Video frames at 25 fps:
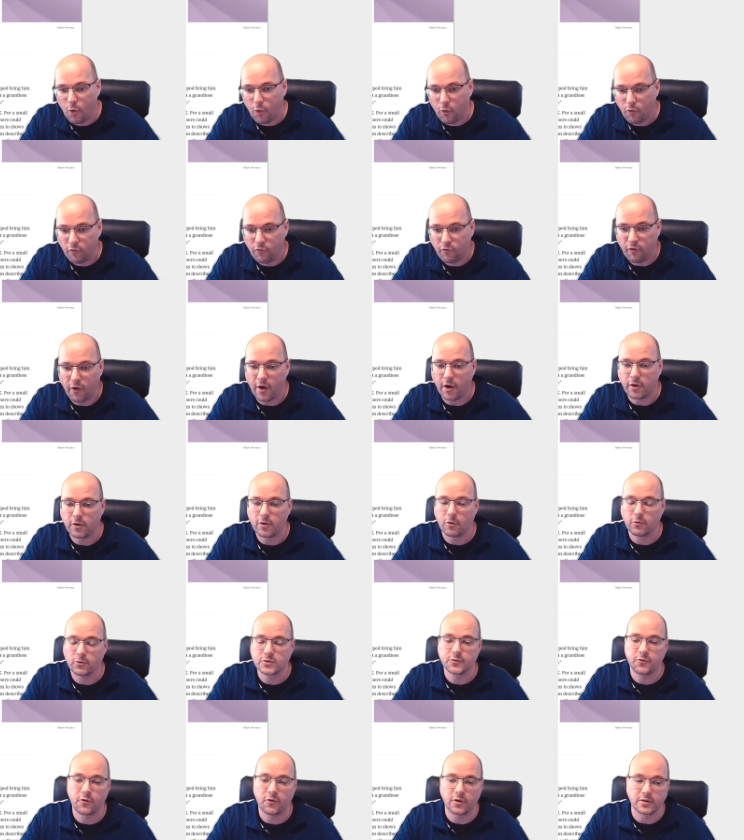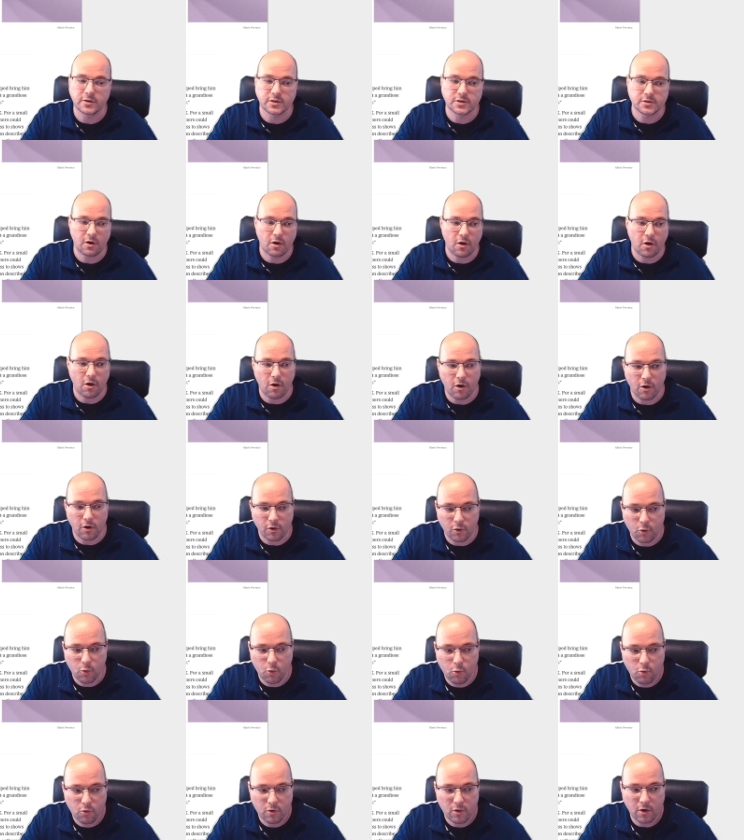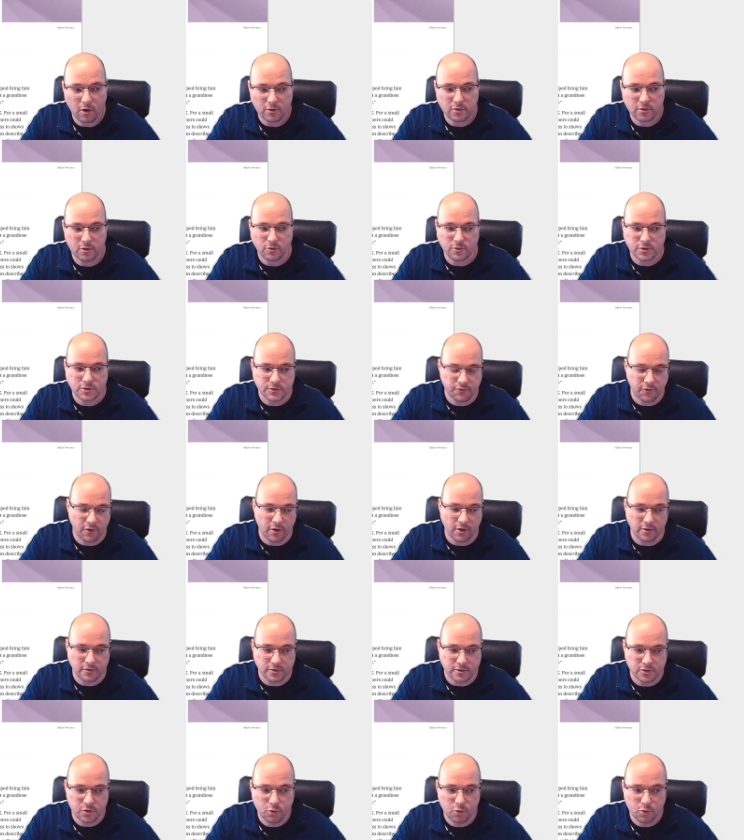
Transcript: where those funds are, who got those funds,